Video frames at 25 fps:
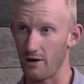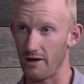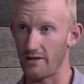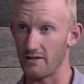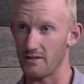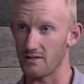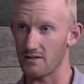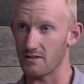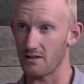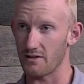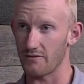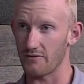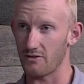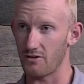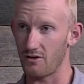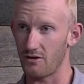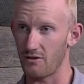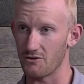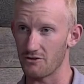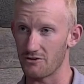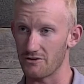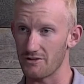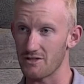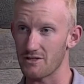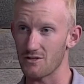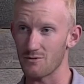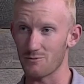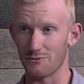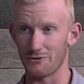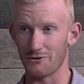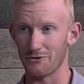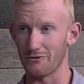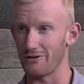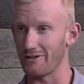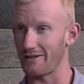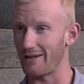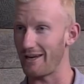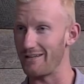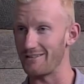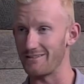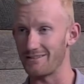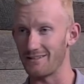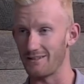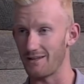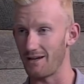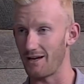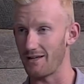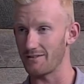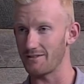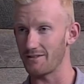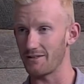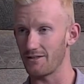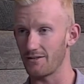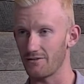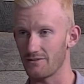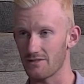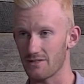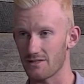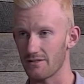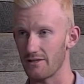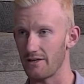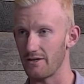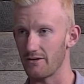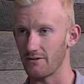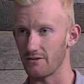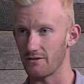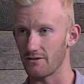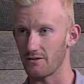inside of college. This is when you're like 18, 19, or this is later in college?